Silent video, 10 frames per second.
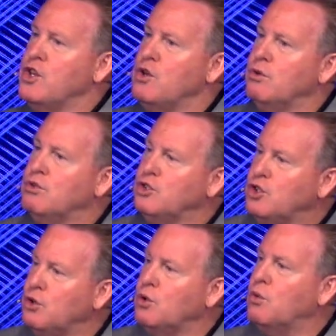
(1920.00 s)
you
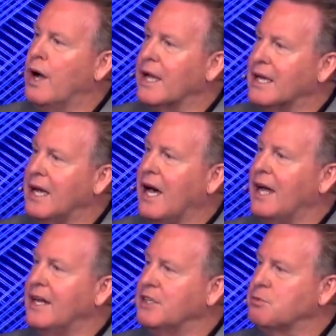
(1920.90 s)
do what
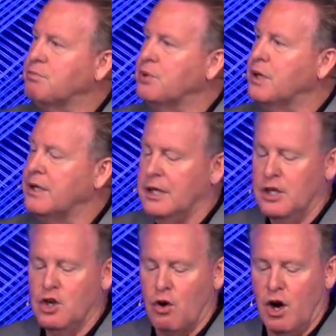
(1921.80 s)
God has put
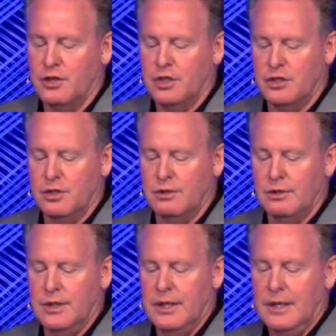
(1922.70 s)
in your heart to do.
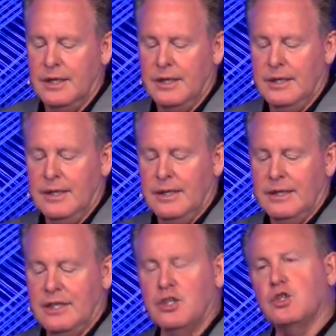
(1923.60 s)

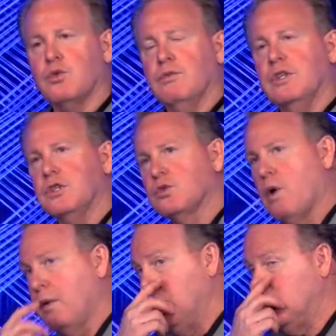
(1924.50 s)
This is
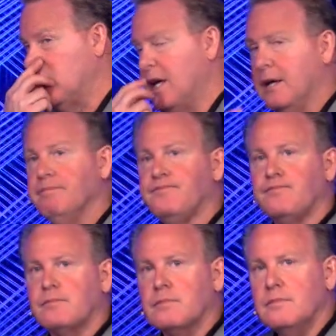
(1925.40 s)
why we say,
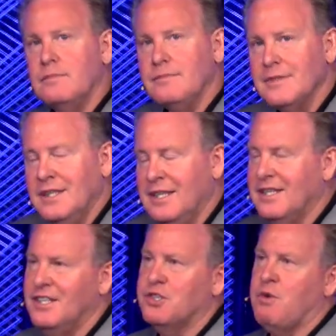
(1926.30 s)

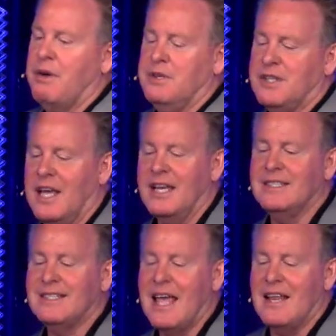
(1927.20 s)
this is why we say
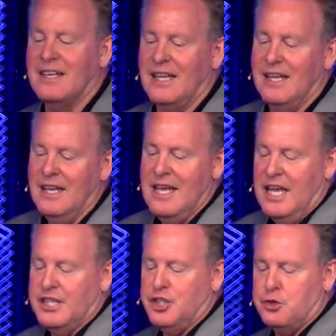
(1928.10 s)
insanity
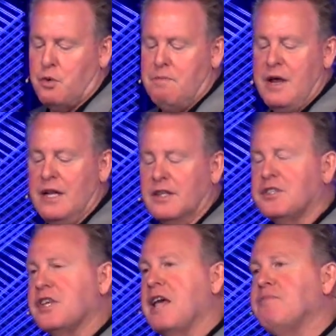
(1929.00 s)
is just repeating the
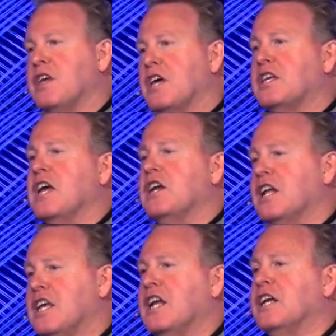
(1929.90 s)
same thing again and
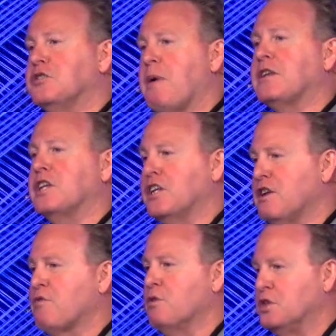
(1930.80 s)
again, expecting a
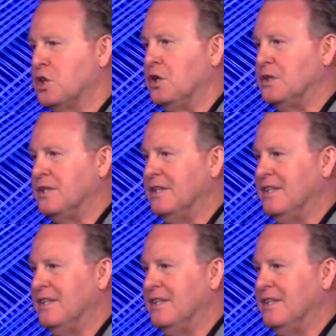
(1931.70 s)
different result.